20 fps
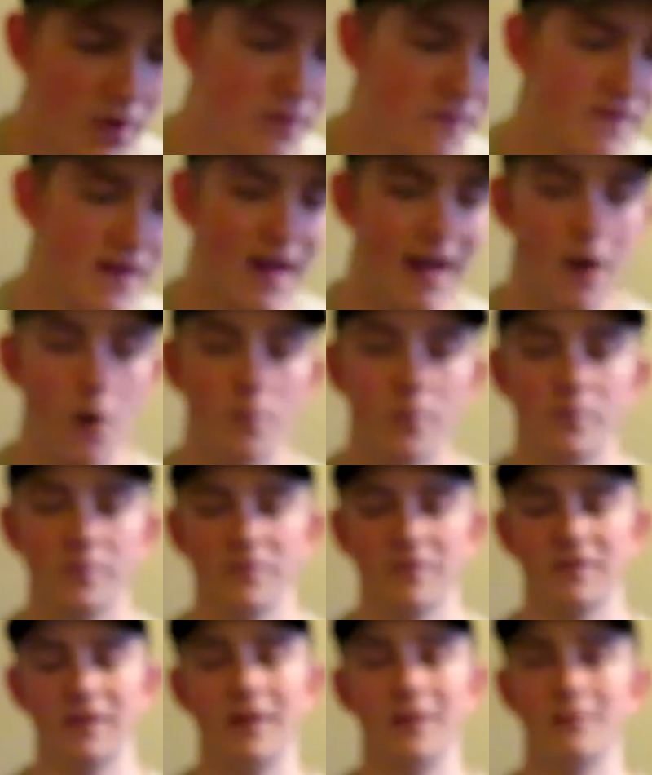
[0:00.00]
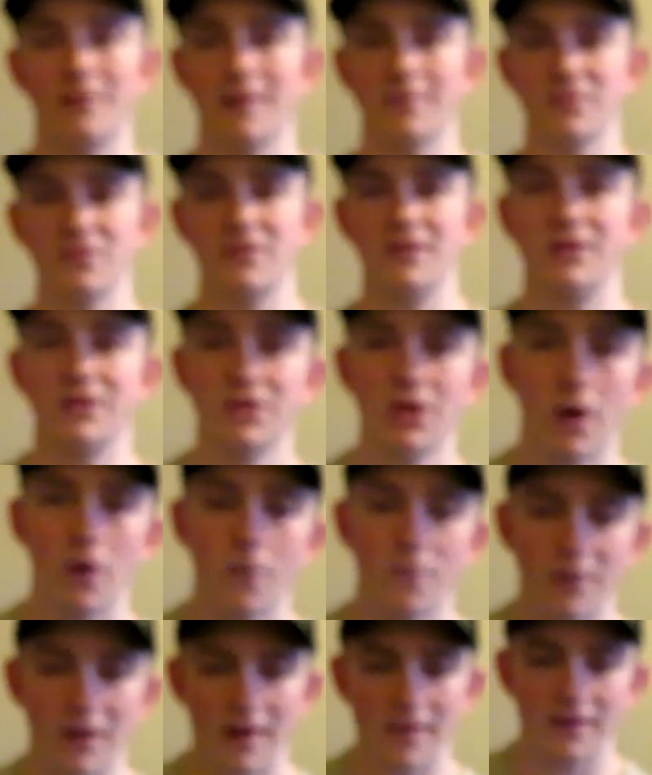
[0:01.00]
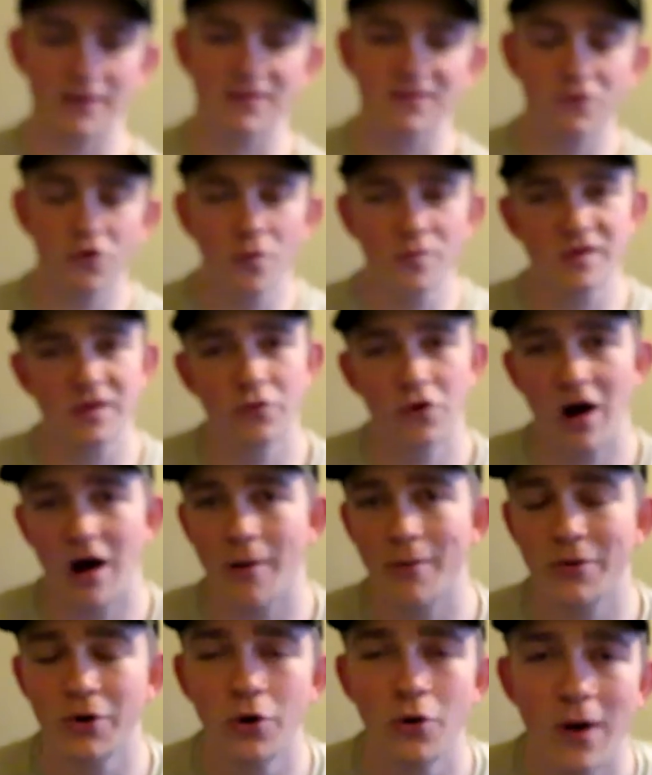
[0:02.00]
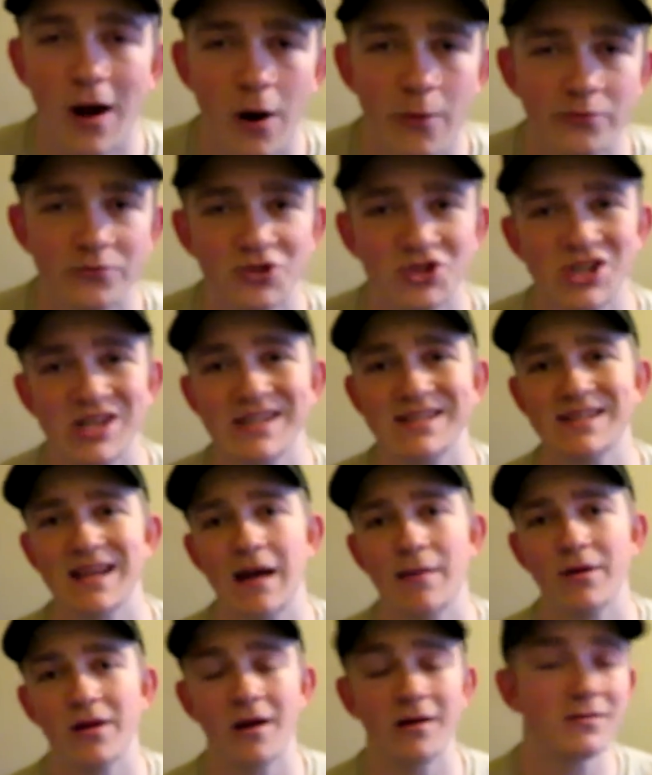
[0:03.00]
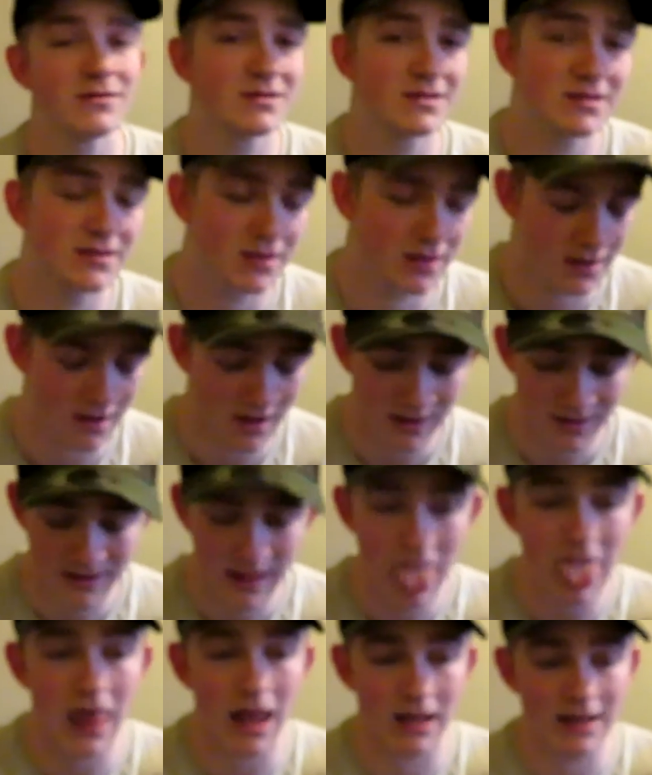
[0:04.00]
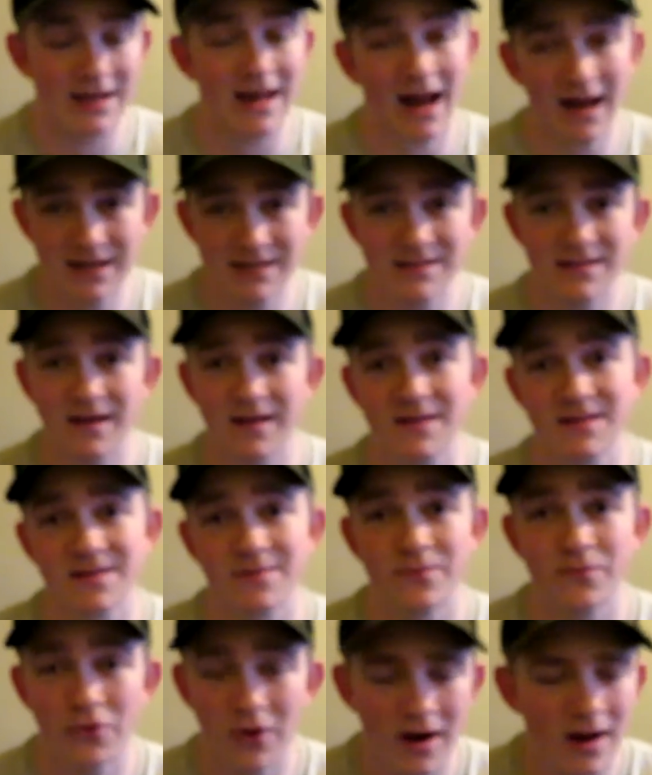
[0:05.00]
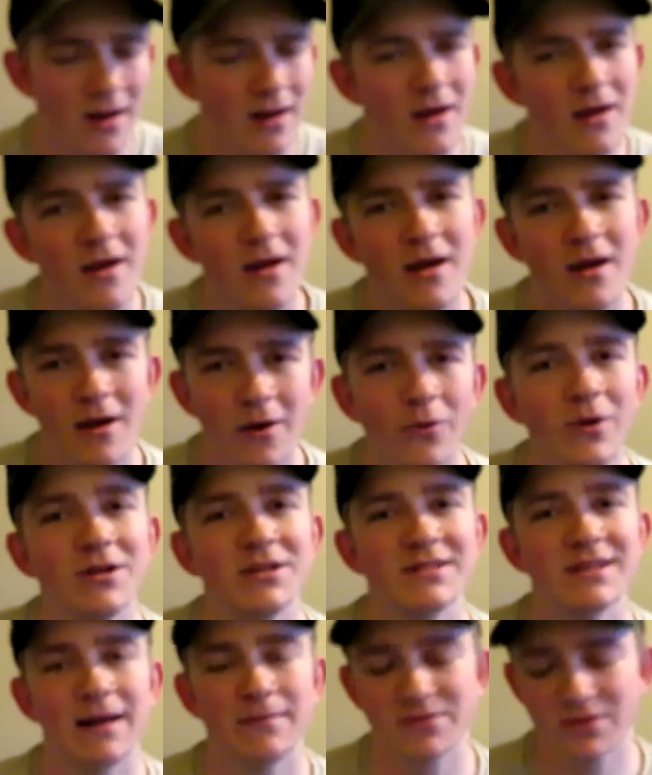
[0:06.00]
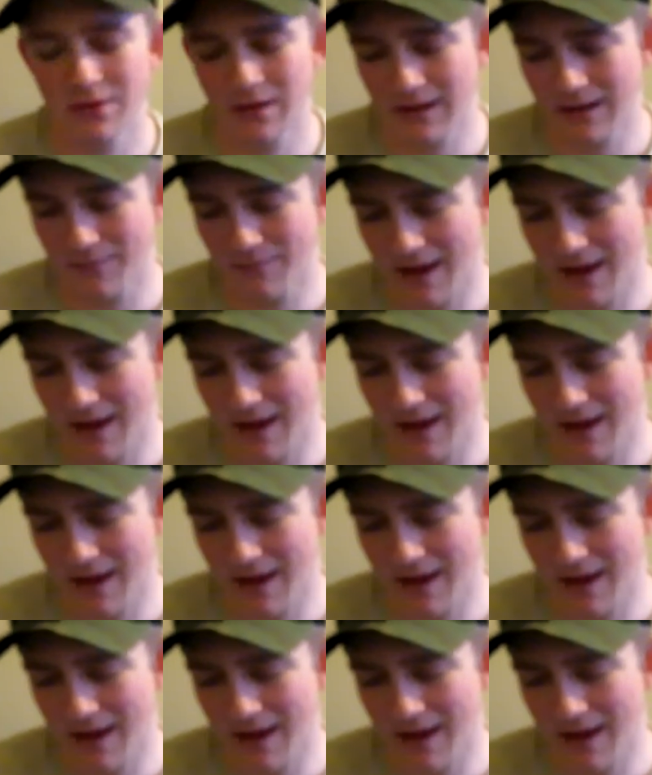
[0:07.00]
both their albums are absolutely dope. And then Stormzy brought out a new album, G-Sap, Gang Signs and Prayer, which is absolutely